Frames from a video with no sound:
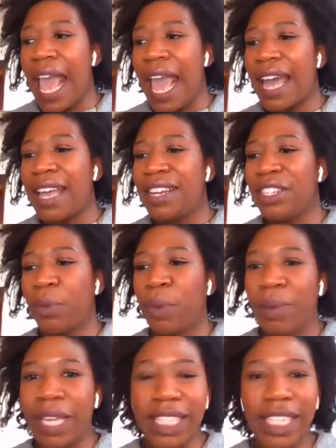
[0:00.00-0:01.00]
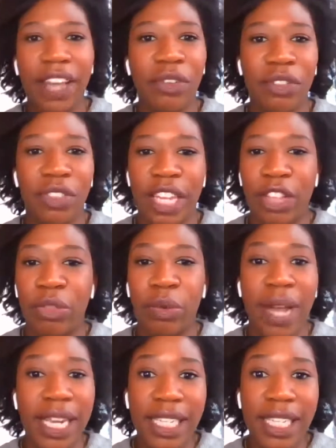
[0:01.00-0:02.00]
And we would get together and think
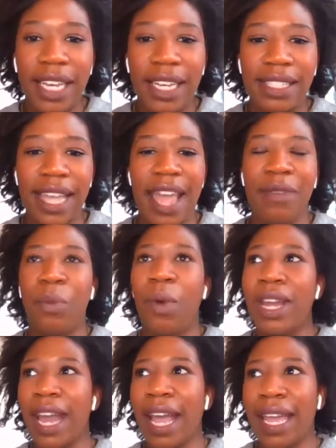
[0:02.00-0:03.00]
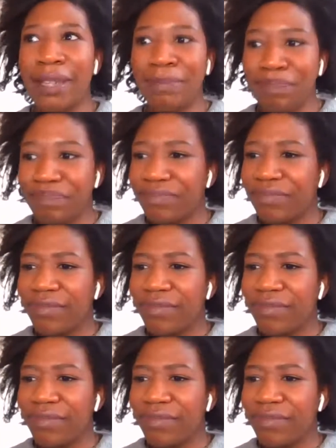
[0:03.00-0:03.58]
through ideas. And one night